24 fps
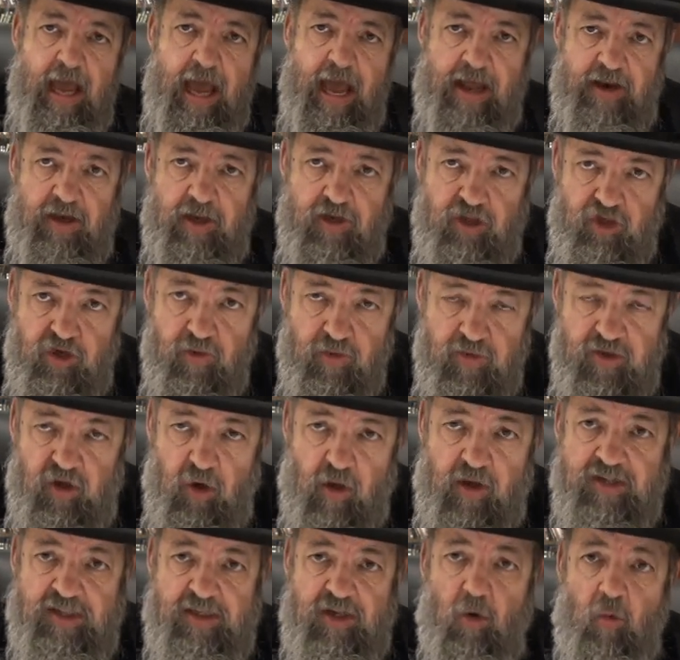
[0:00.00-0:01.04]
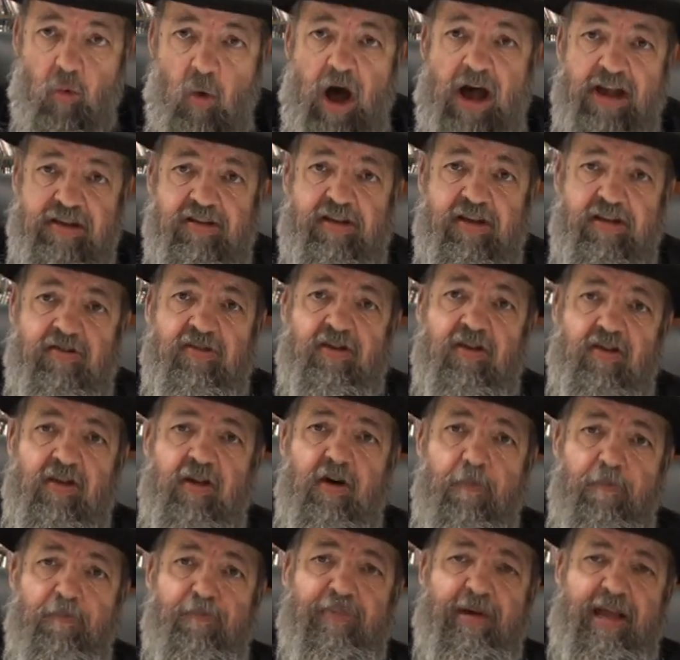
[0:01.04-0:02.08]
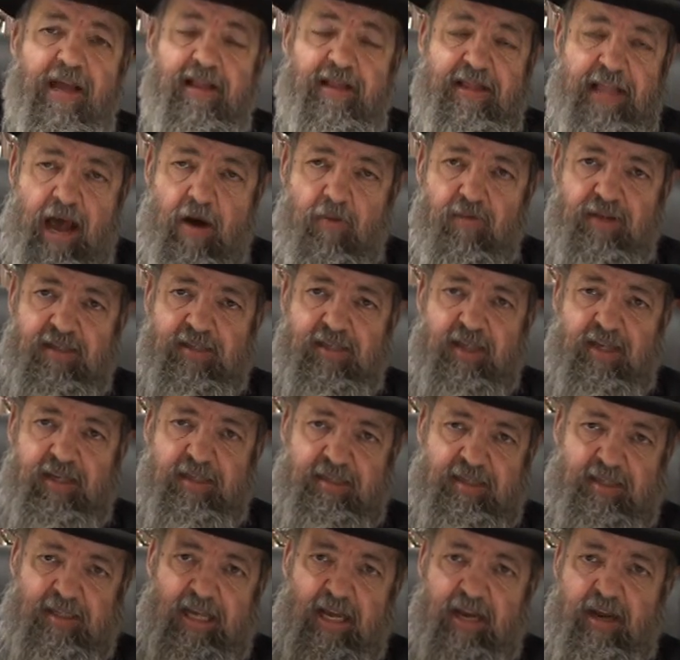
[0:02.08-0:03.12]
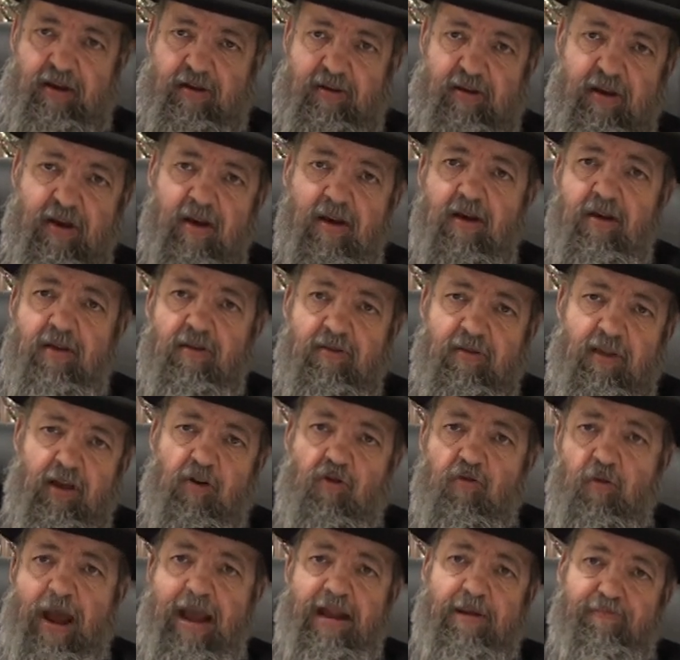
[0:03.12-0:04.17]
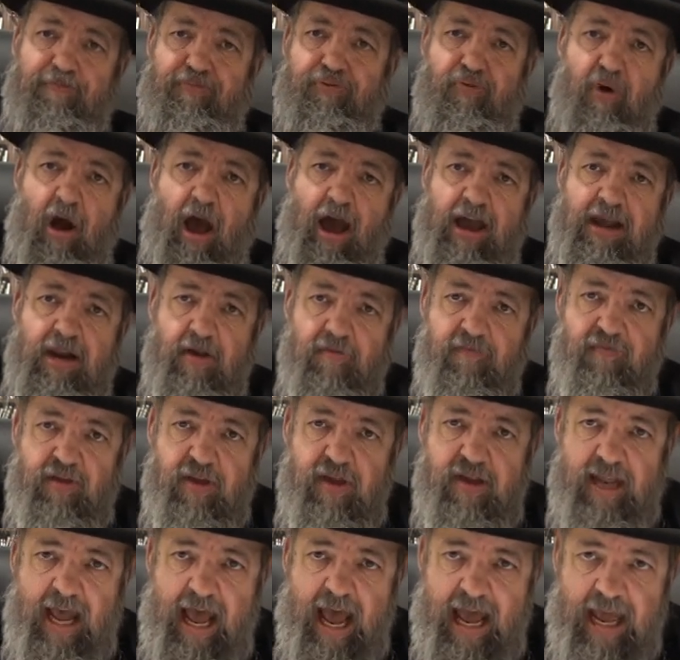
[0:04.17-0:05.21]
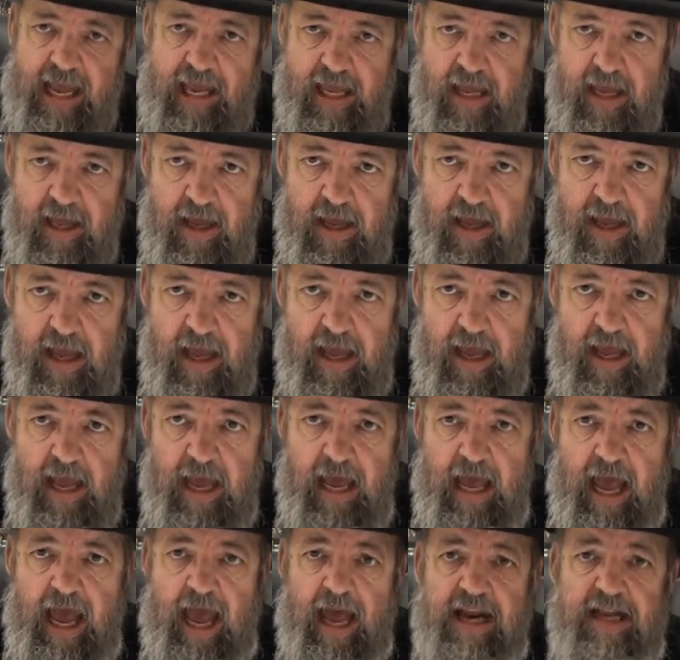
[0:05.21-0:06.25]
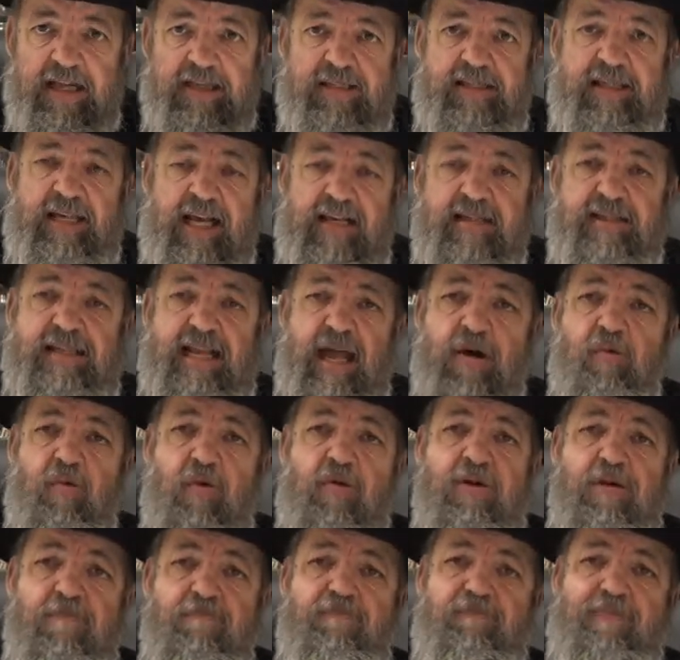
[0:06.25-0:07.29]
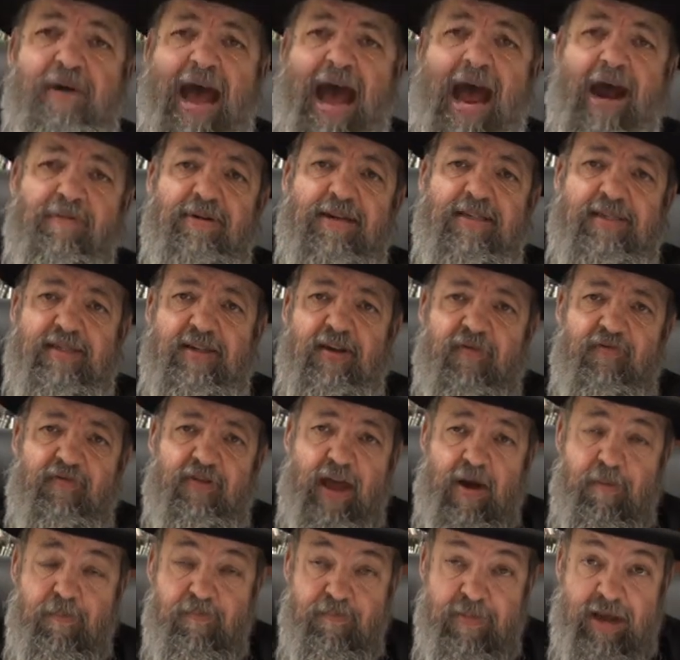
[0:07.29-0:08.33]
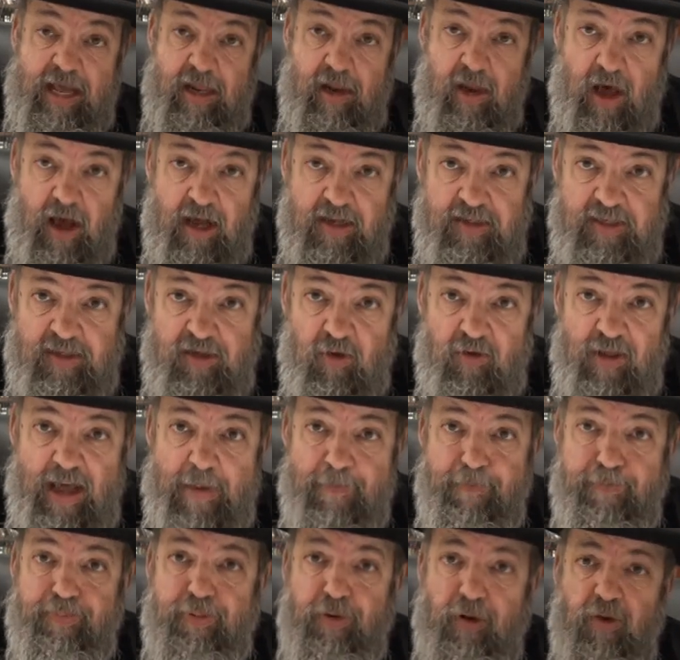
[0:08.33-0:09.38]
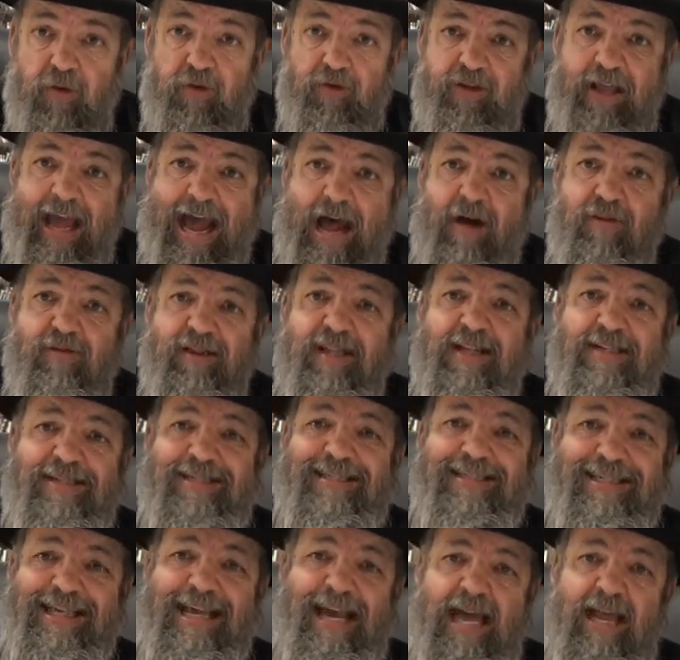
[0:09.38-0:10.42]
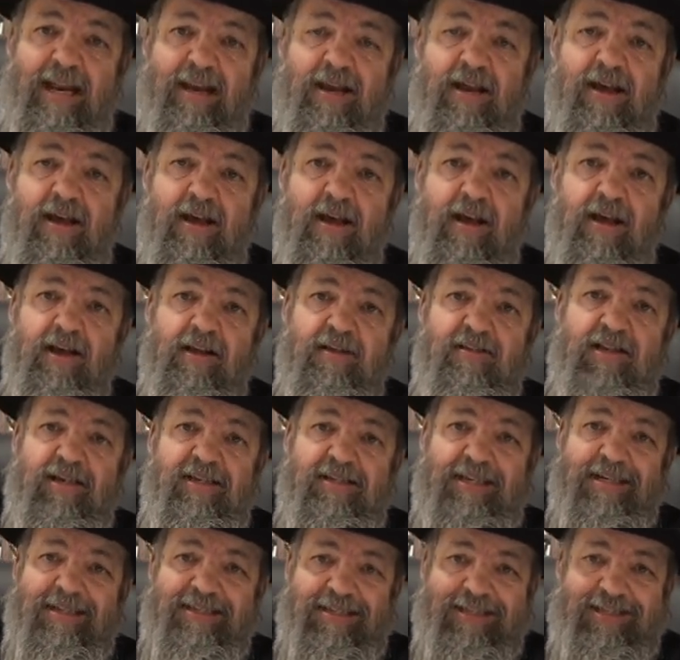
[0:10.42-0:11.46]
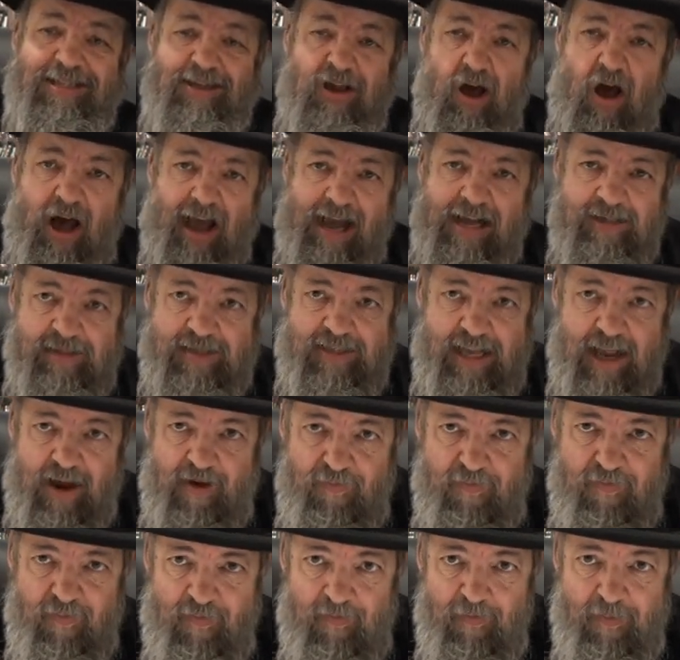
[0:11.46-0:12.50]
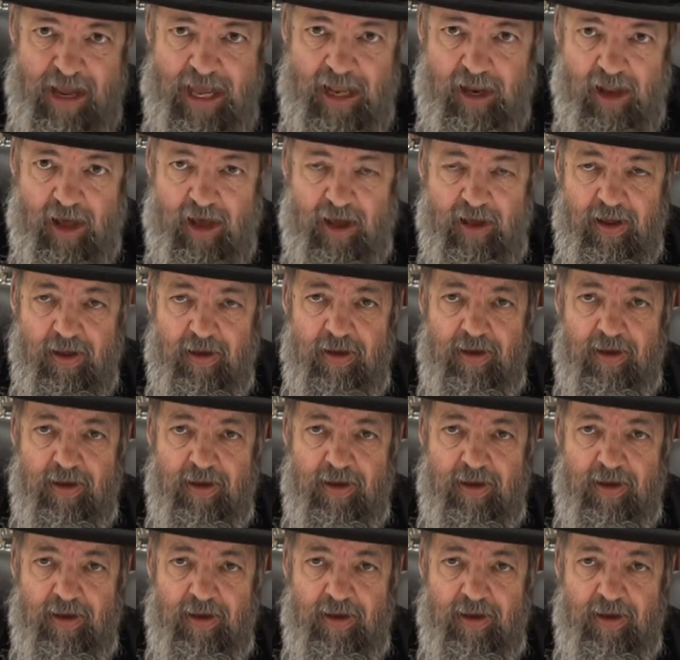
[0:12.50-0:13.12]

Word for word: and the Jews also wanted to compete. That was considered the great pride of the day. And it says they were embarrassed of their milah, so they pulled down the skin to disguise their milah.